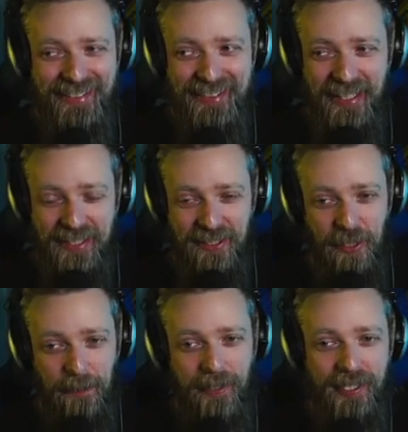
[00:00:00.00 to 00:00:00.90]
It's
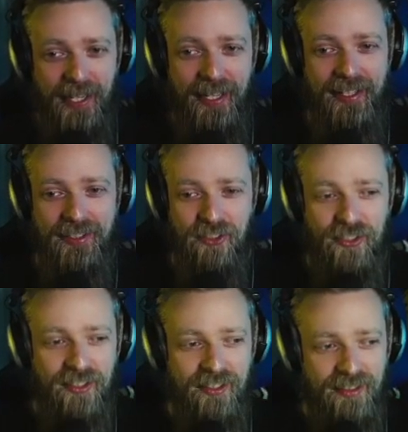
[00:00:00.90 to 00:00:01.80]
the big
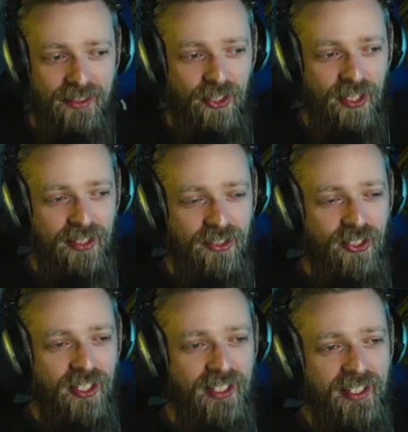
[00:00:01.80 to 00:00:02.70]
H.
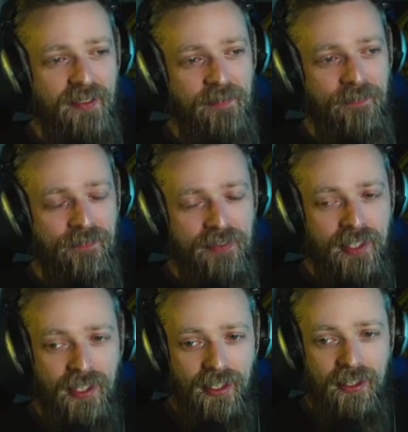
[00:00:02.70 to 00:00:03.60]
GG.
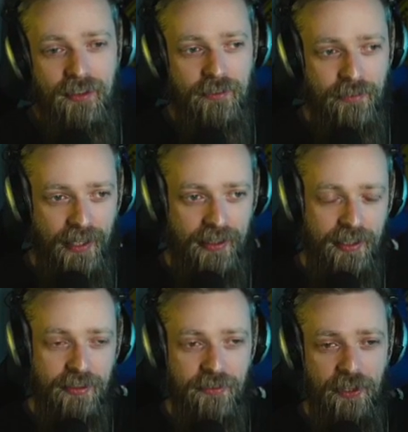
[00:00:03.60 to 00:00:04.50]

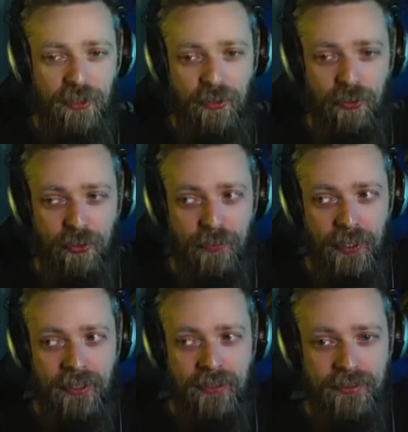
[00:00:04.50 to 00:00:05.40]
Valley of Cube.
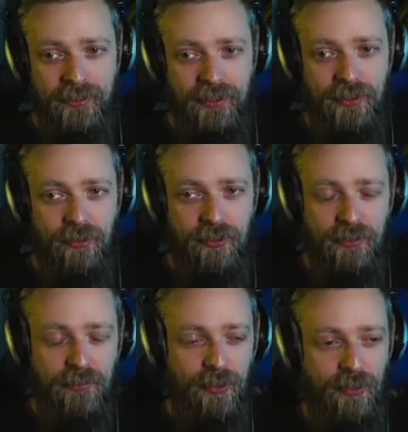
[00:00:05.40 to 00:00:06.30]
Let's do
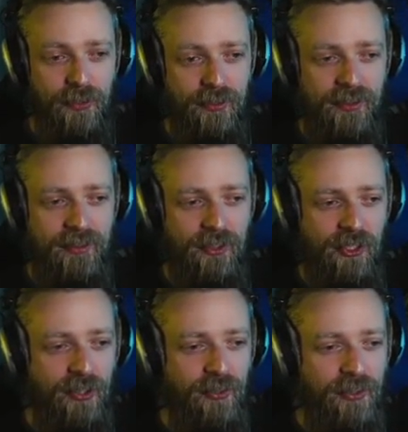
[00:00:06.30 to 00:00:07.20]
some more
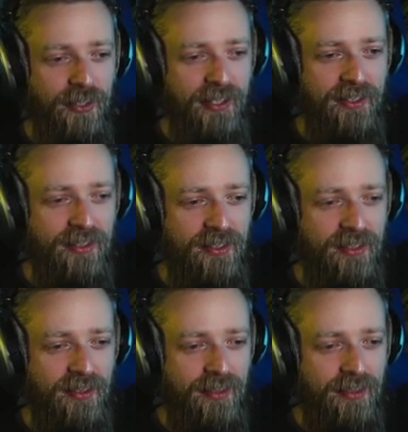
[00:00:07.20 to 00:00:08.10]
shell things.
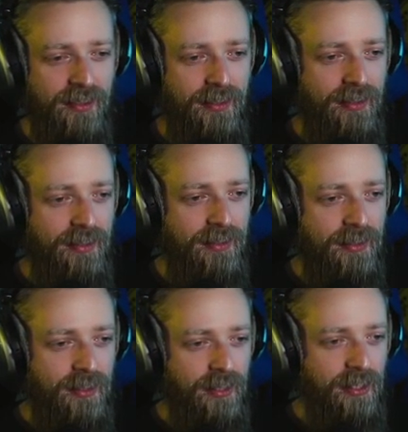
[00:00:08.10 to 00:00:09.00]

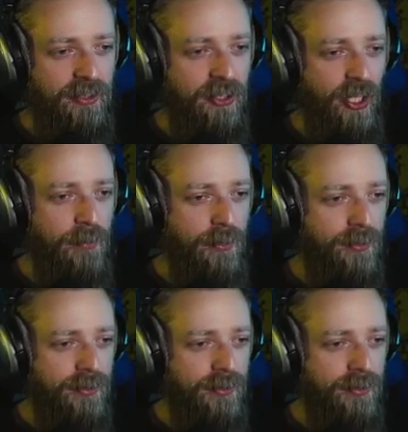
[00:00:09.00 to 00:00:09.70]
A double.